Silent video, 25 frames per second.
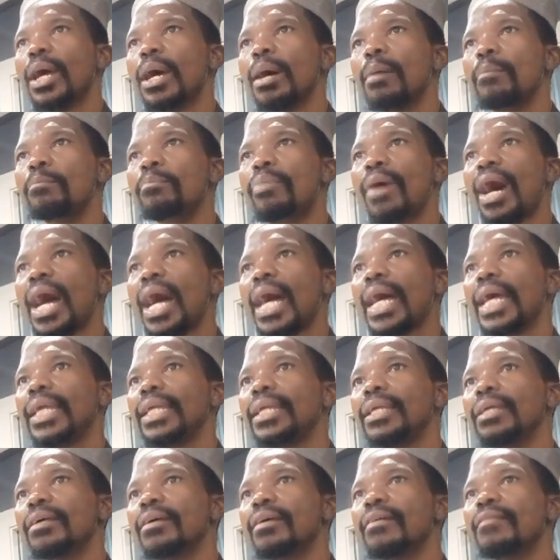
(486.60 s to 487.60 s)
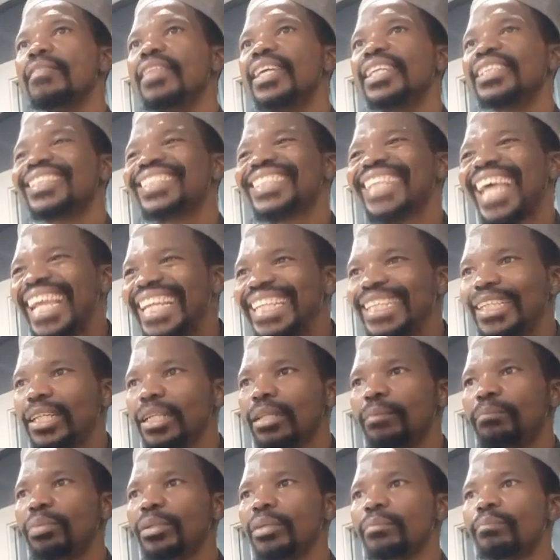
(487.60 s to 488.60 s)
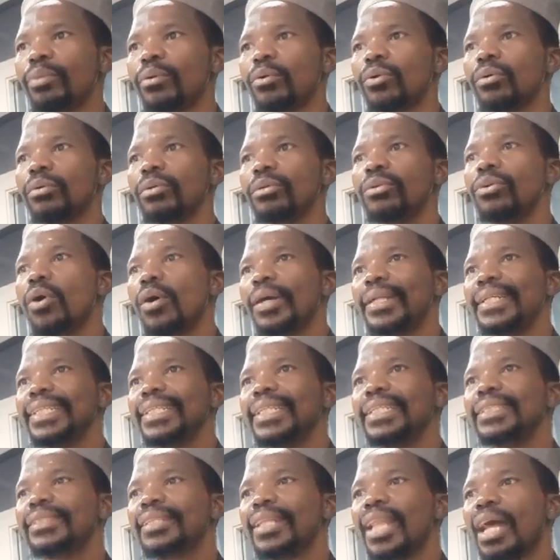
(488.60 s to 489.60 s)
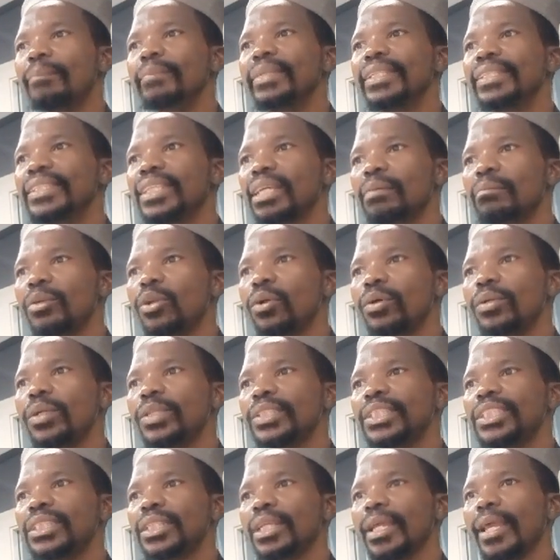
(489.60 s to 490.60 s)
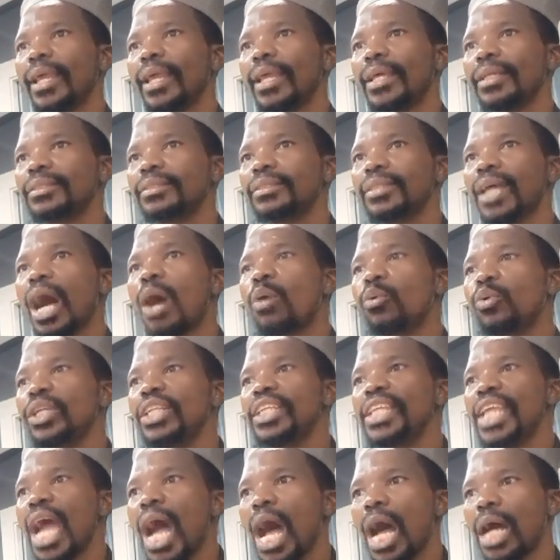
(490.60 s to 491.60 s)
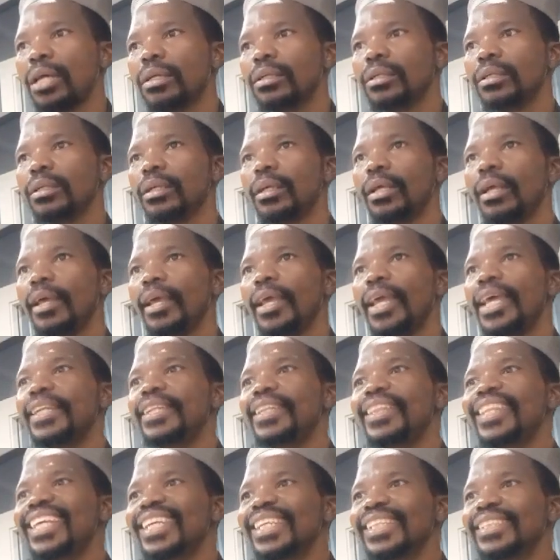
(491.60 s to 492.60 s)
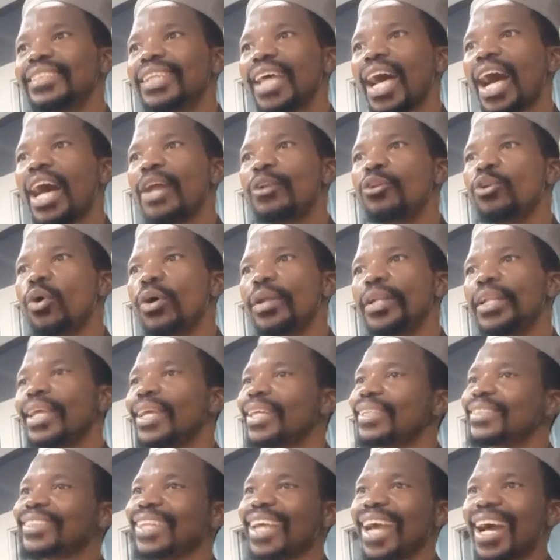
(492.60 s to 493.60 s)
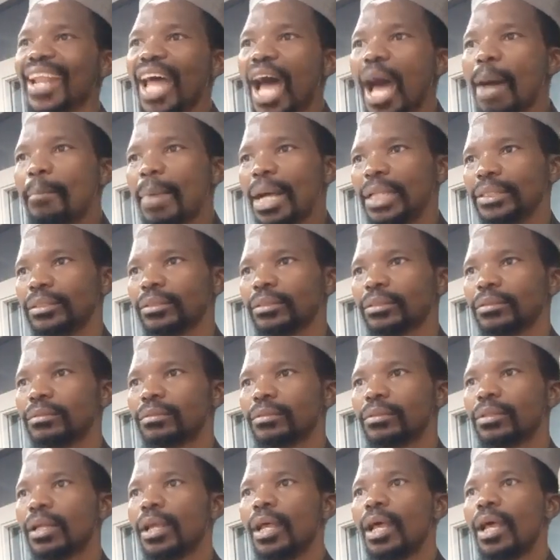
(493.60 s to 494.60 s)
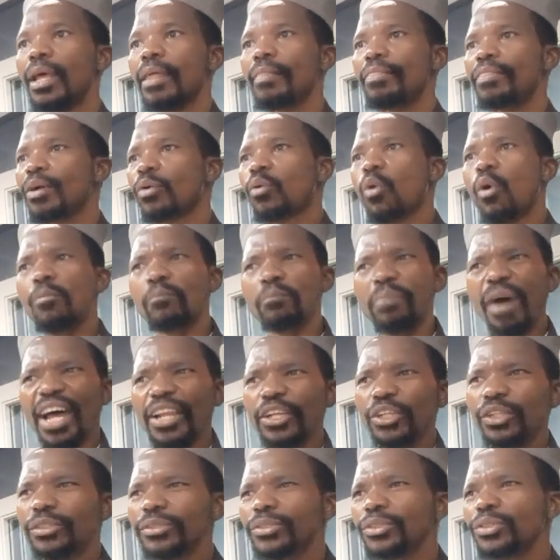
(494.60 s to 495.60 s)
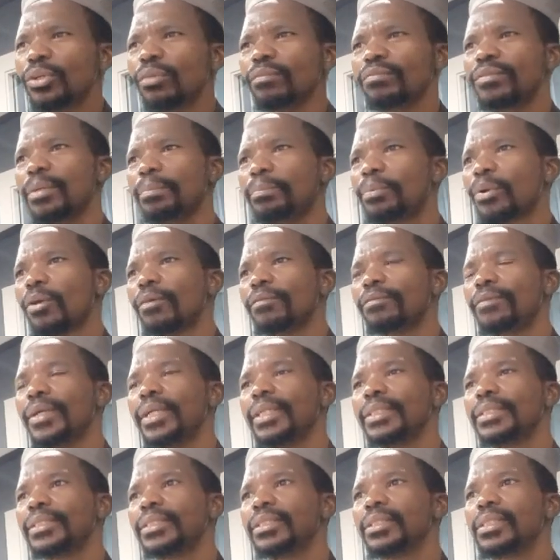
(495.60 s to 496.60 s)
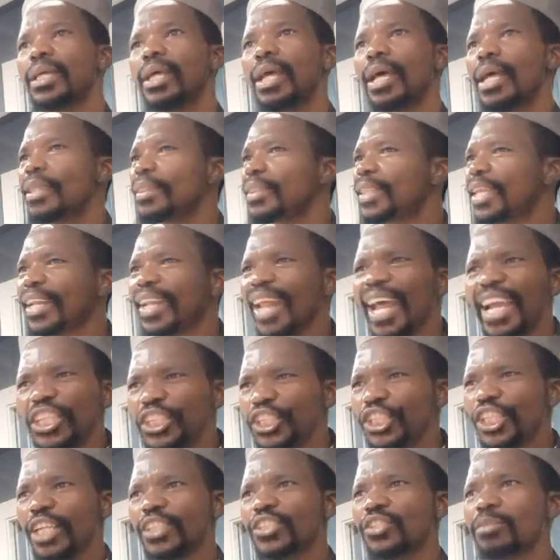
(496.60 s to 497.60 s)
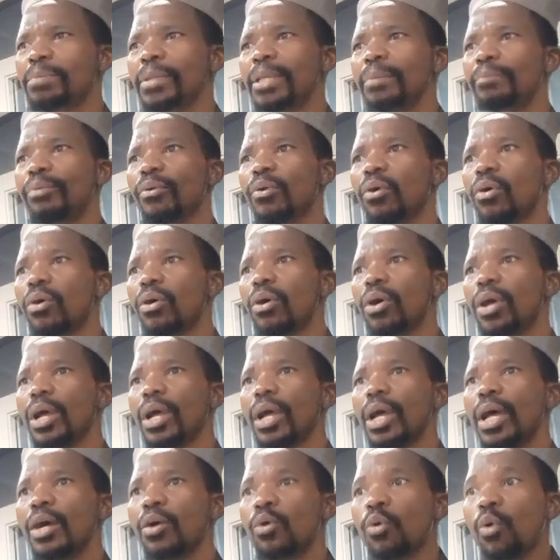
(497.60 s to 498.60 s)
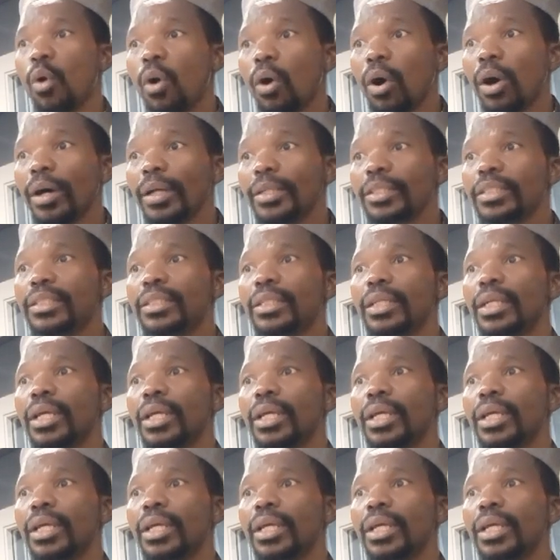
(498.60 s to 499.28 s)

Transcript: by the saintly people, known in Islamic terminology as awliya. And these are known as karamats, the companions of the prophets, the righteous people. God